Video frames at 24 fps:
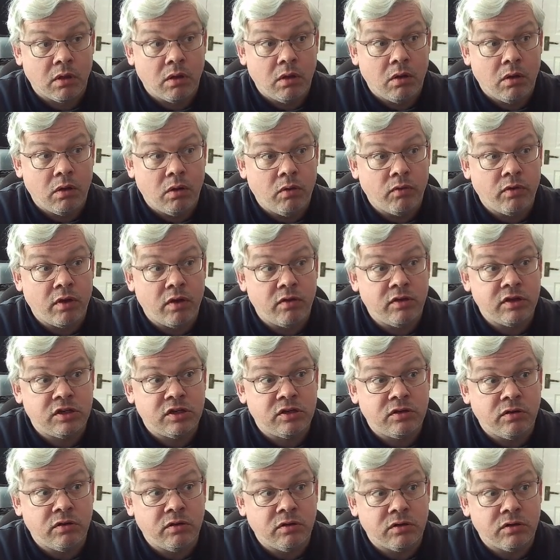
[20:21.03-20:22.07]
although this
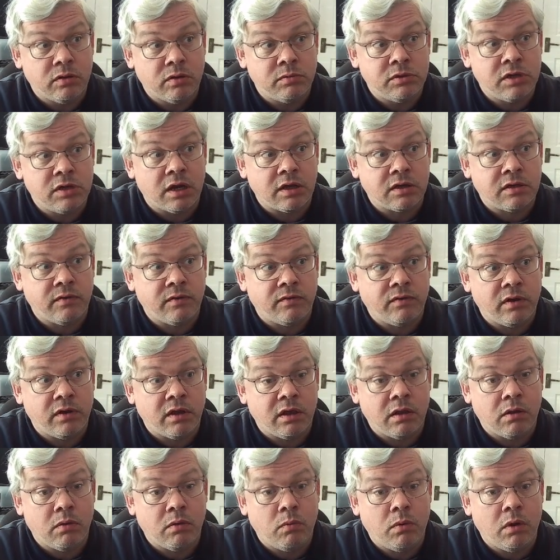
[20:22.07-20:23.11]
shouldn't objectively
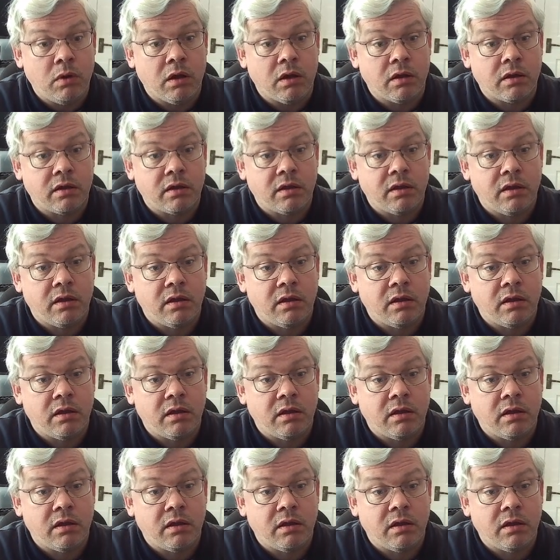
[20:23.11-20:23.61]
work.